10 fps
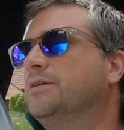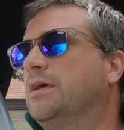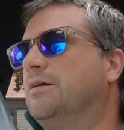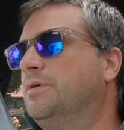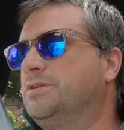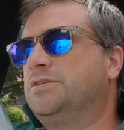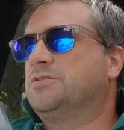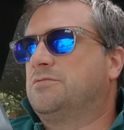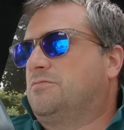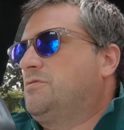uh, which
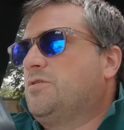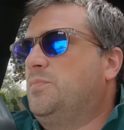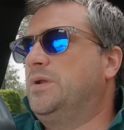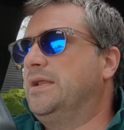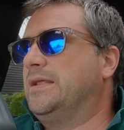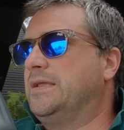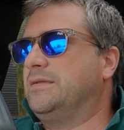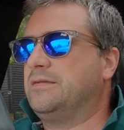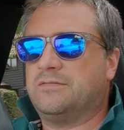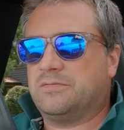is completely